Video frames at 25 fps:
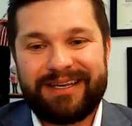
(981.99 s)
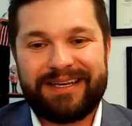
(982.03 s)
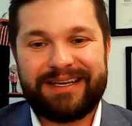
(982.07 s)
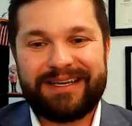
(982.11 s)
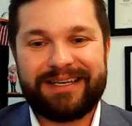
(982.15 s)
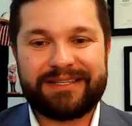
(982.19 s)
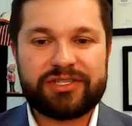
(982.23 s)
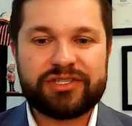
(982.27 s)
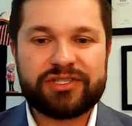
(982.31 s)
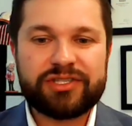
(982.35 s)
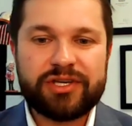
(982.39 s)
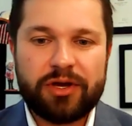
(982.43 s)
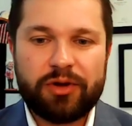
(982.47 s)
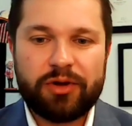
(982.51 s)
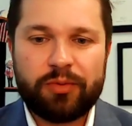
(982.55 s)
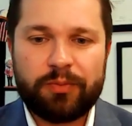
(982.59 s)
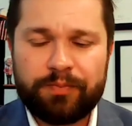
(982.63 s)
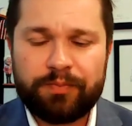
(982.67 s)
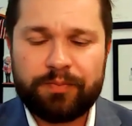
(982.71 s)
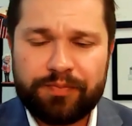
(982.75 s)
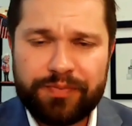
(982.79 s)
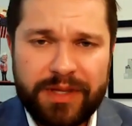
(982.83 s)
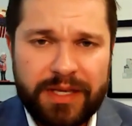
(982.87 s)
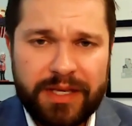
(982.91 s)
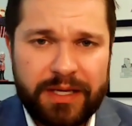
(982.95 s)
And
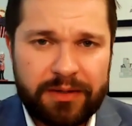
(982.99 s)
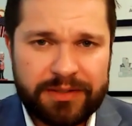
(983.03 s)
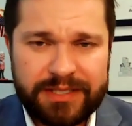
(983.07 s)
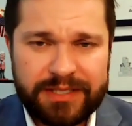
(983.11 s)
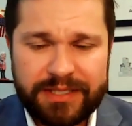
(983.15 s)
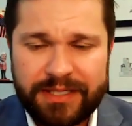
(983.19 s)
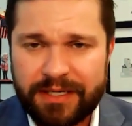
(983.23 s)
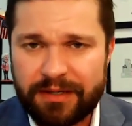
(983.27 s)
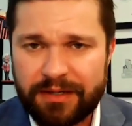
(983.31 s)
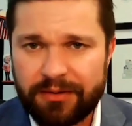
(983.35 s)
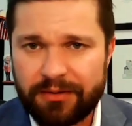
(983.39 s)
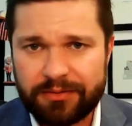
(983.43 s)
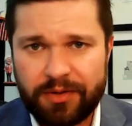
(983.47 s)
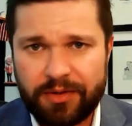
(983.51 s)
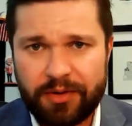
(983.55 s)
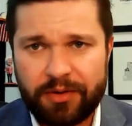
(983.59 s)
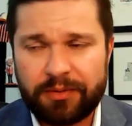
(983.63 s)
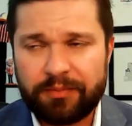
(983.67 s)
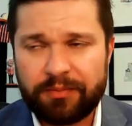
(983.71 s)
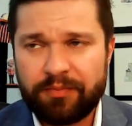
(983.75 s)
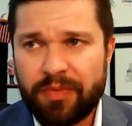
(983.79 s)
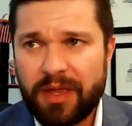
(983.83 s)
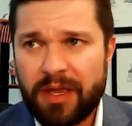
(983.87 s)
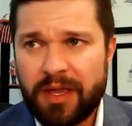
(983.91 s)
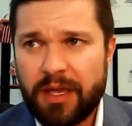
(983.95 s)
so here's the deal,
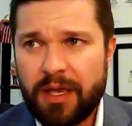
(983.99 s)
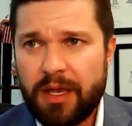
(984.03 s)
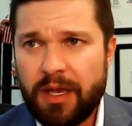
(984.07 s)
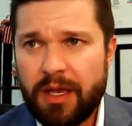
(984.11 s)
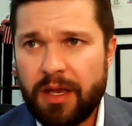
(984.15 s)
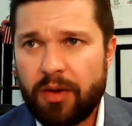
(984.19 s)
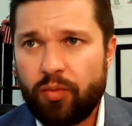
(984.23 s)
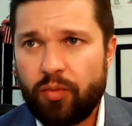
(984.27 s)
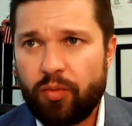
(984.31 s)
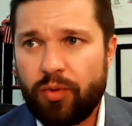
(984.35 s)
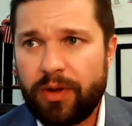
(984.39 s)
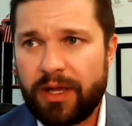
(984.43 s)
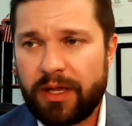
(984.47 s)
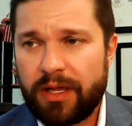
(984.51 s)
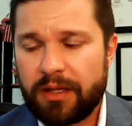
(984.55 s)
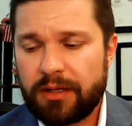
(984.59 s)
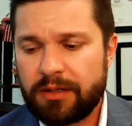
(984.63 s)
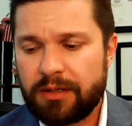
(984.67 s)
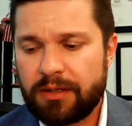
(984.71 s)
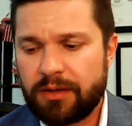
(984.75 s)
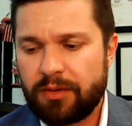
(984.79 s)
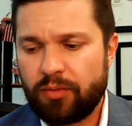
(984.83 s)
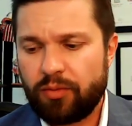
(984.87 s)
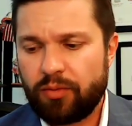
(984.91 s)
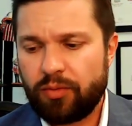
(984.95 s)
y'all.
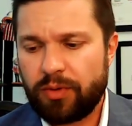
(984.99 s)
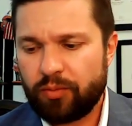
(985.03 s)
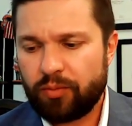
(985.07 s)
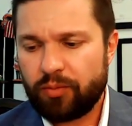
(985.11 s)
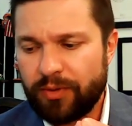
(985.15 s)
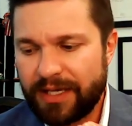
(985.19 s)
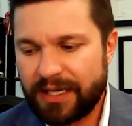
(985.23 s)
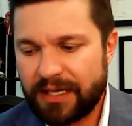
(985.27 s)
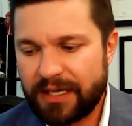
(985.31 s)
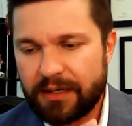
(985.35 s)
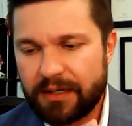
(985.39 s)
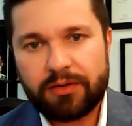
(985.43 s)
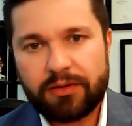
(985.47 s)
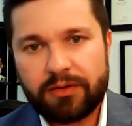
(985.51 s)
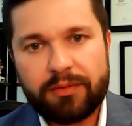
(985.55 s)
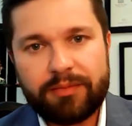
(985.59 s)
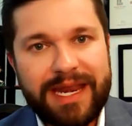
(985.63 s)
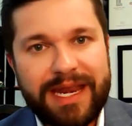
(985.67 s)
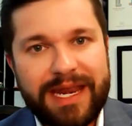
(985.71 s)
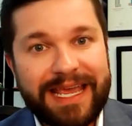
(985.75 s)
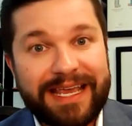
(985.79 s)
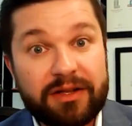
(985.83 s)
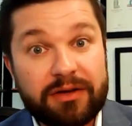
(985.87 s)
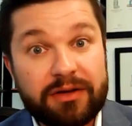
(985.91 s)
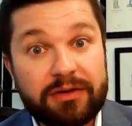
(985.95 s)
When we can
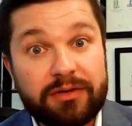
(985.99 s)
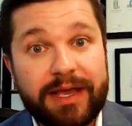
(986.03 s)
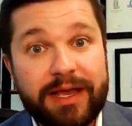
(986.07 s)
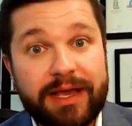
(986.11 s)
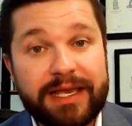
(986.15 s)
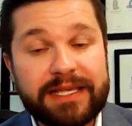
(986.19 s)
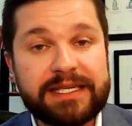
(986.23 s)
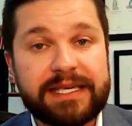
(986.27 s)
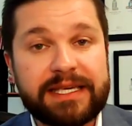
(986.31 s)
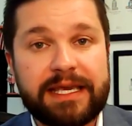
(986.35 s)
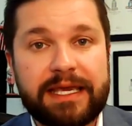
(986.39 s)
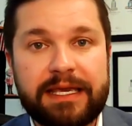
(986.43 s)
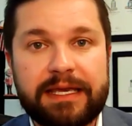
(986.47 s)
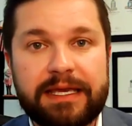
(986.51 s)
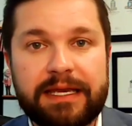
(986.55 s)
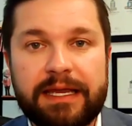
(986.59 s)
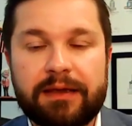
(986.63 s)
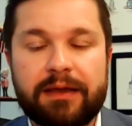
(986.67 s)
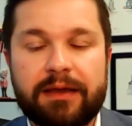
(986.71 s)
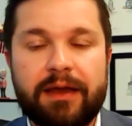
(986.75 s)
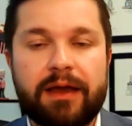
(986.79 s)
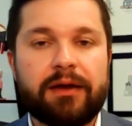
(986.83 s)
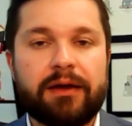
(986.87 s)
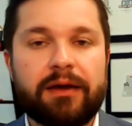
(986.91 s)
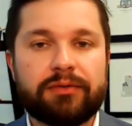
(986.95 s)
eliminate lazy
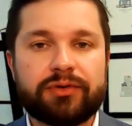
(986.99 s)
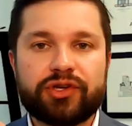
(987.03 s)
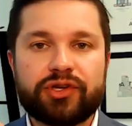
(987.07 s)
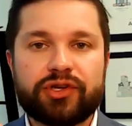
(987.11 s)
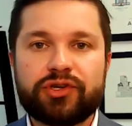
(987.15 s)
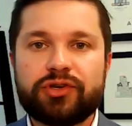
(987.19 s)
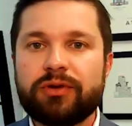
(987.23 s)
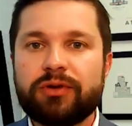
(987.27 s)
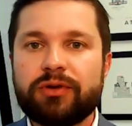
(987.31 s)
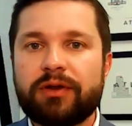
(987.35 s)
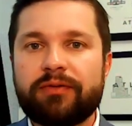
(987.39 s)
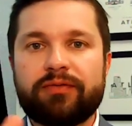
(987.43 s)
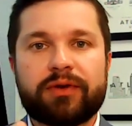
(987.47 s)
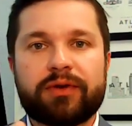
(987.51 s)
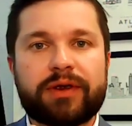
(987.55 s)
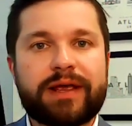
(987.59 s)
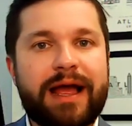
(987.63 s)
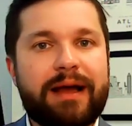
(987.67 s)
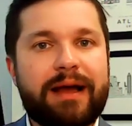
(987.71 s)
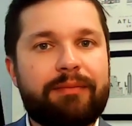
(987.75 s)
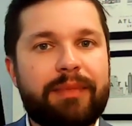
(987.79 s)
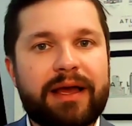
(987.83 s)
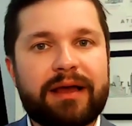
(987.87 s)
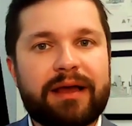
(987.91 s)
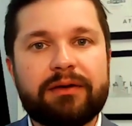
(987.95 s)
eating. Oh shoot, I
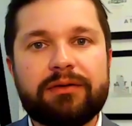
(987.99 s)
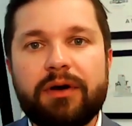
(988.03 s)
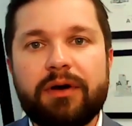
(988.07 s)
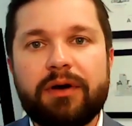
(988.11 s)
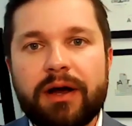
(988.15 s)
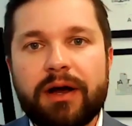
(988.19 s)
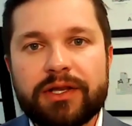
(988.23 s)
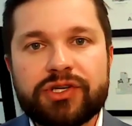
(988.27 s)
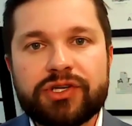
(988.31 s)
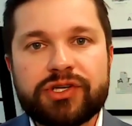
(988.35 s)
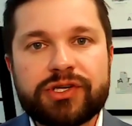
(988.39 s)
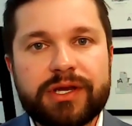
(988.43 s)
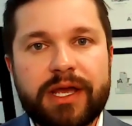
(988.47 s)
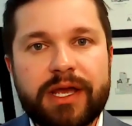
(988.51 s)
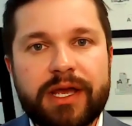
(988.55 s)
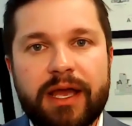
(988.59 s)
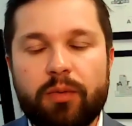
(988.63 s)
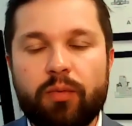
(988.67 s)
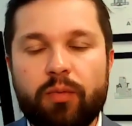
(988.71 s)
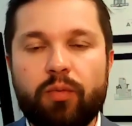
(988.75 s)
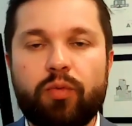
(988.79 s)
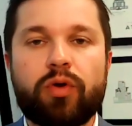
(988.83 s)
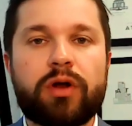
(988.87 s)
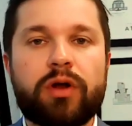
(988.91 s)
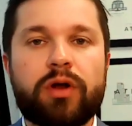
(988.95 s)
forgot my lunch
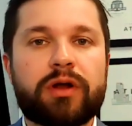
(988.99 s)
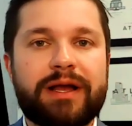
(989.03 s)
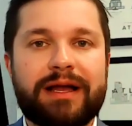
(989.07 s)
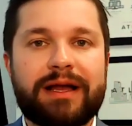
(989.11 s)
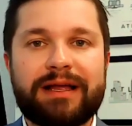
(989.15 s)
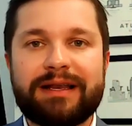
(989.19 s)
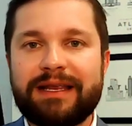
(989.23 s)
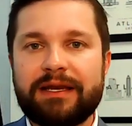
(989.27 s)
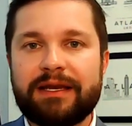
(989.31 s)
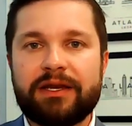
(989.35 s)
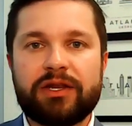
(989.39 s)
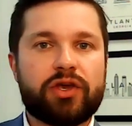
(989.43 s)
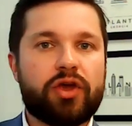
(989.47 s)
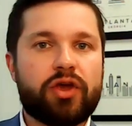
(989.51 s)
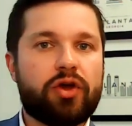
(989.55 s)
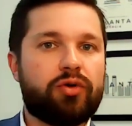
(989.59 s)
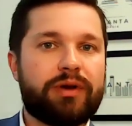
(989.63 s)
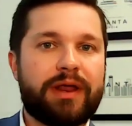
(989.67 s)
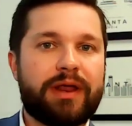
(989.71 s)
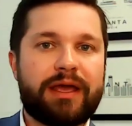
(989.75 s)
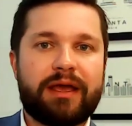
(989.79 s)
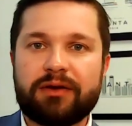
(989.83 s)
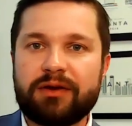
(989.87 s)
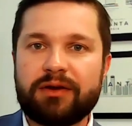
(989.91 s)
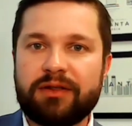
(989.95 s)
at work. I need to
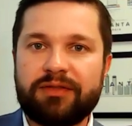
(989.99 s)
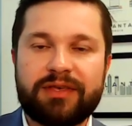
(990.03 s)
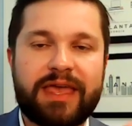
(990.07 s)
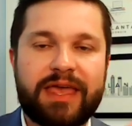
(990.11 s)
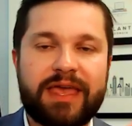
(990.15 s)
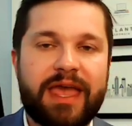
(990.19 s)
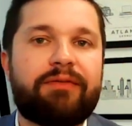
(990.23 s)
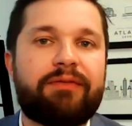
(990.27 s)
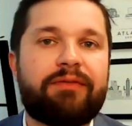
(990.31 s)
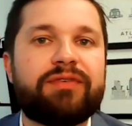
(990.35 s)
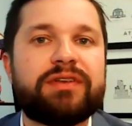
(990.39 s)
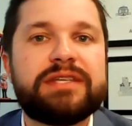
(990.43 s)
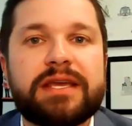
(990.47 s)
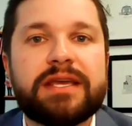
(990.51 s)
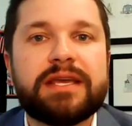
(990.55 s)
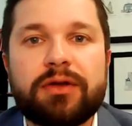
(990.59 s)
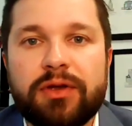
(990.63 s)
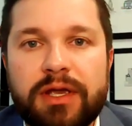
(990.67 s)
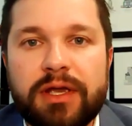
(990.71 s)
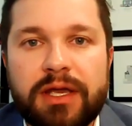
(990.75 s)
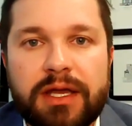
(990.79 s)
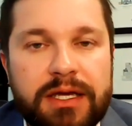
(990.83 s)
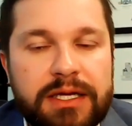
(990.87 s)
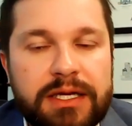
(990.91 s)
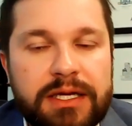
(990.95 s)
go down to the
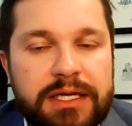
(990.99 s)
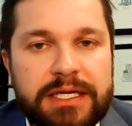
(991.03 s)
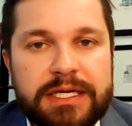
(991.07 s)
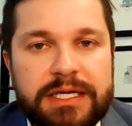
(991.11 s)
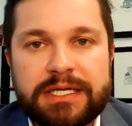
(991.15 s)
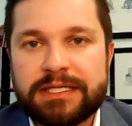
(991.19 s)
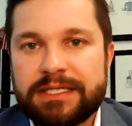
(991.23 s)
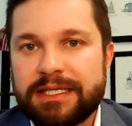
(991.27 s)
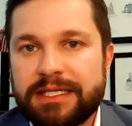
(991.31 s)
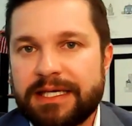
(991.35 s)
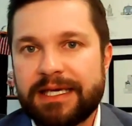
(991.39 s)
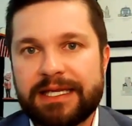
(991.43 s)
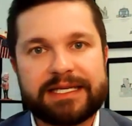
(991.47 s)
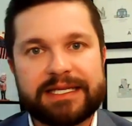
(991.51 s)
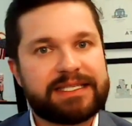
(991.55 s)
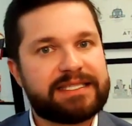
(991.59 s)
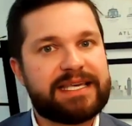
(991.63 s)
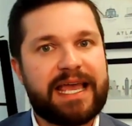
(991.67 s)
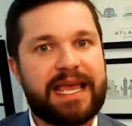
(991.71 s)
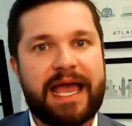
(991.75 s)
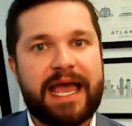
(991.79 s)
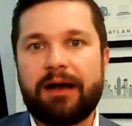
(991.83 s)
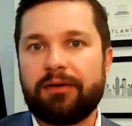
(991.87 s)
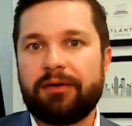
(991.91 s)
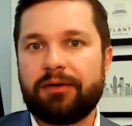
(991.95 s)
cafeteria to get a
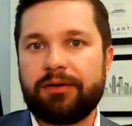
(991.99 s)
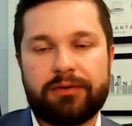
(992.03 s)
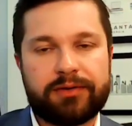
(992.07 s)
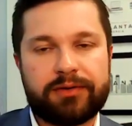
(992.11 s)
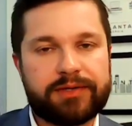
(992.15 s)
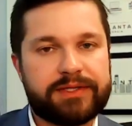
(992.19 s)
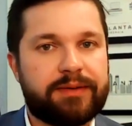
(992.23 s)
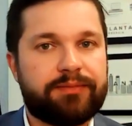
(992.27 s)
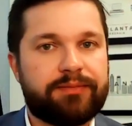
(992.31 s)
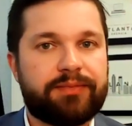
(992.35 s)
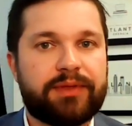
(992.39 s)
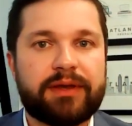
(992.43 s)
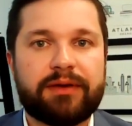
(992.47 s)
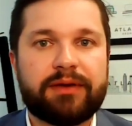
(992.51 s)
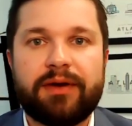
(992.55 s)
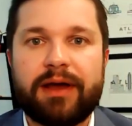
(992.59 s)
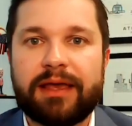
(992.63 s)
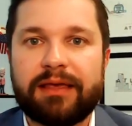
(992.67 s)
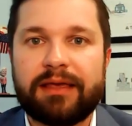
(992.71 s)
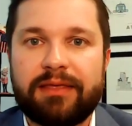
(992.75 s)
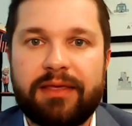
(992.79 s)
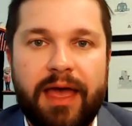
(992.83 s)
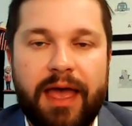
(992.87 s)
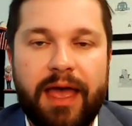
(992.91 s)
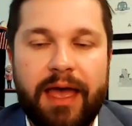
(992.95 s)
salad or something
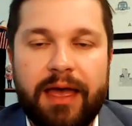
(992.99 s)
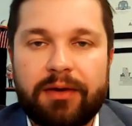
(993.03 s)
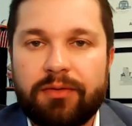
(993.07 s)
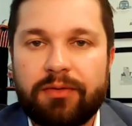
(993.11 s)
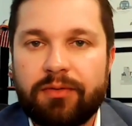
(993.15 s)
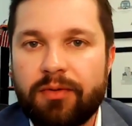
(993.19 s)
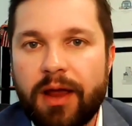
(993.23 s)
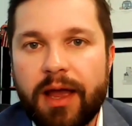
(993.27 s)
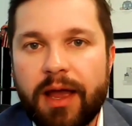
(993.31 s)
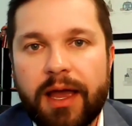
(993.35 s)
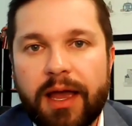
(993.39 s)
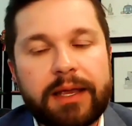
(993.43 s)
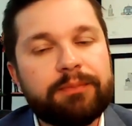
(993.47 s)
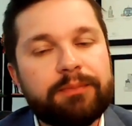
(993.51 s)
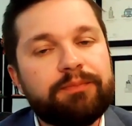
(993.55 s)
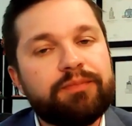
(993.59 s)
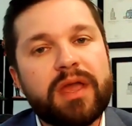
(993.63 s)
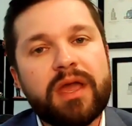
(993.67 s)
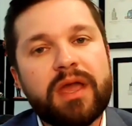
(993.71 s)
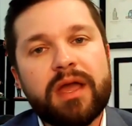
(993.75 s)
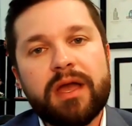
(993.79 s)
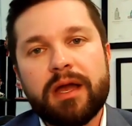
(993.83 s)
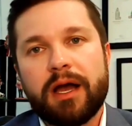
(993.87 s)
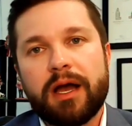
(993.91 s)
like that, right?